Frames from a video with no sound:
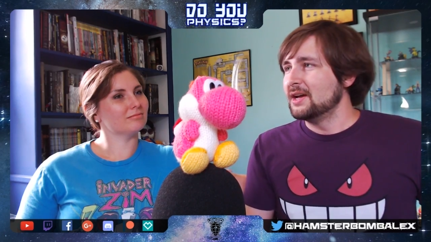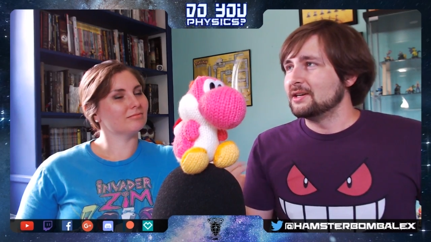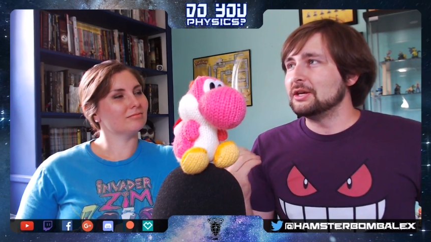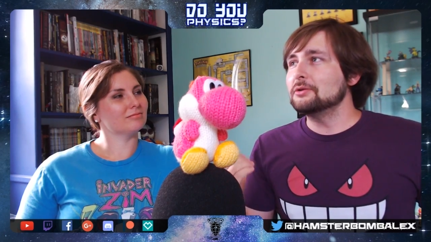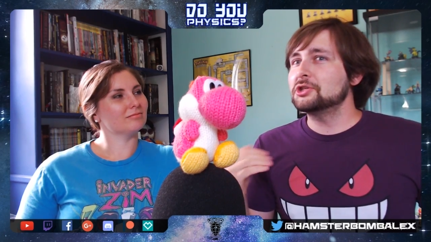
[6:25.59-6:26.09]

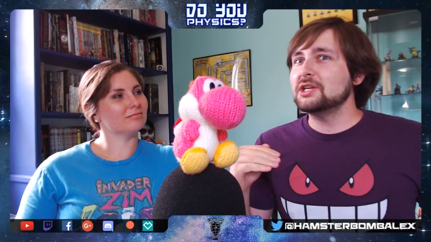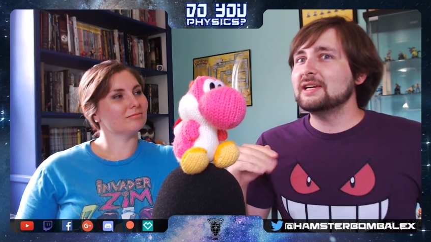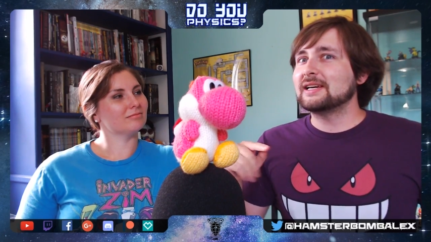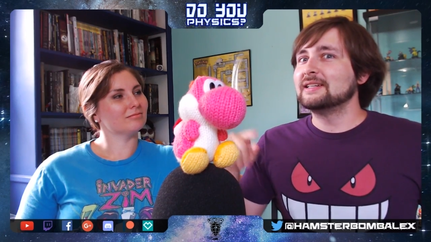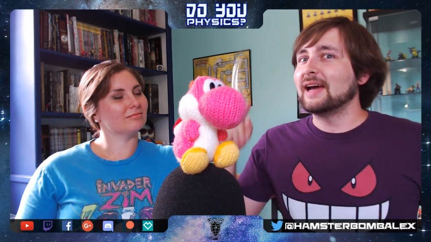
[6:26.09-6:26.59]
Speaker 1: Yoshi
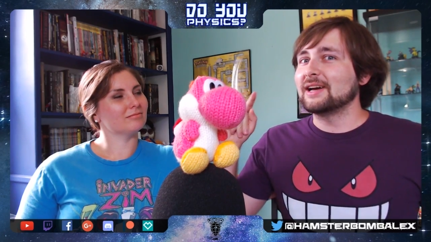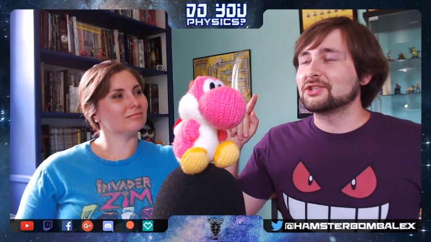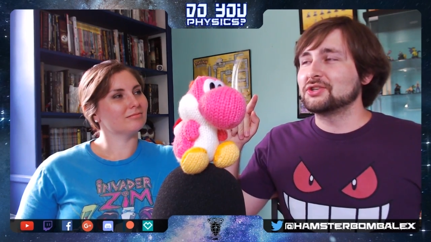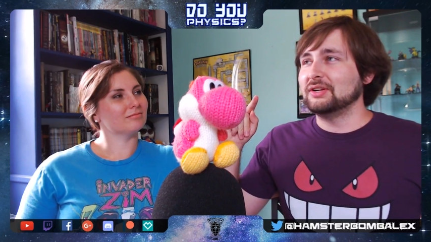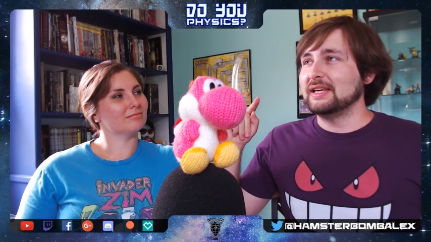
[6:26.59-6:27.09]
can
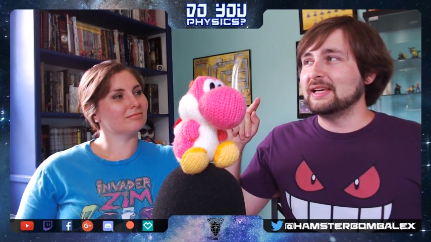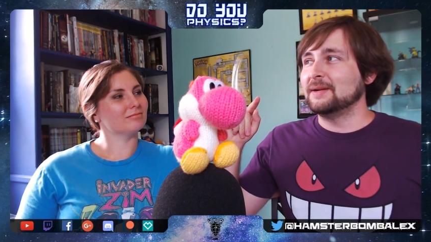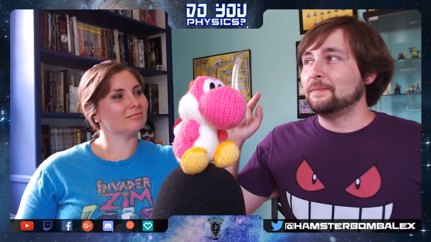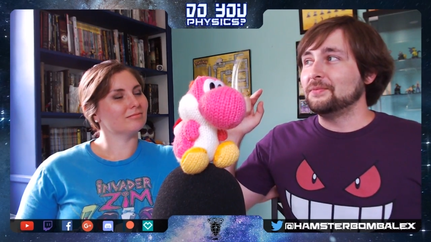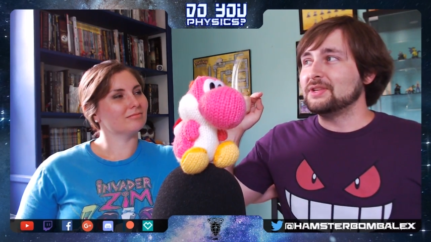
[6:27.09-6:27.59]

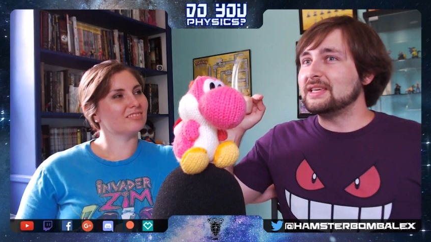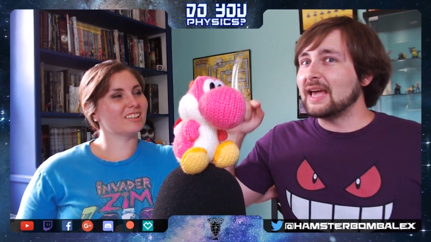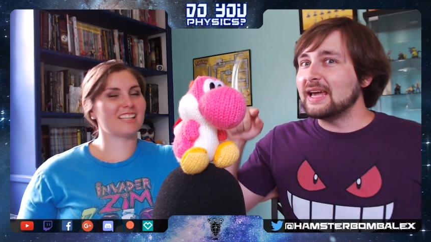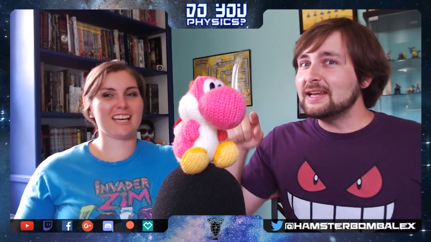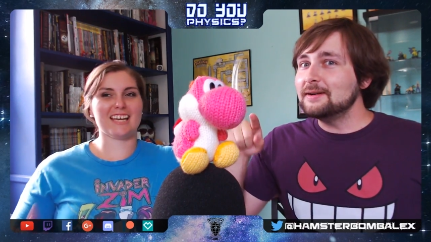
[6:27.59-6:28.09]
actually
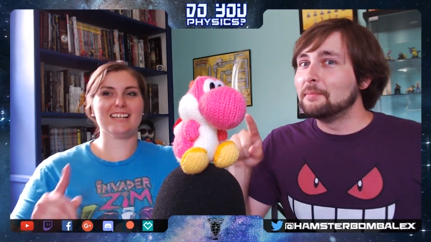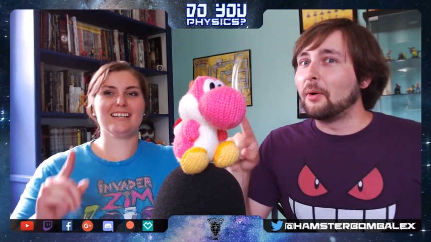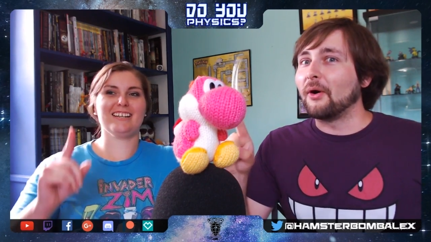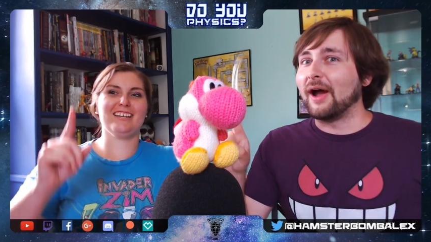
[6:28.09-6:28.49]
gain Get more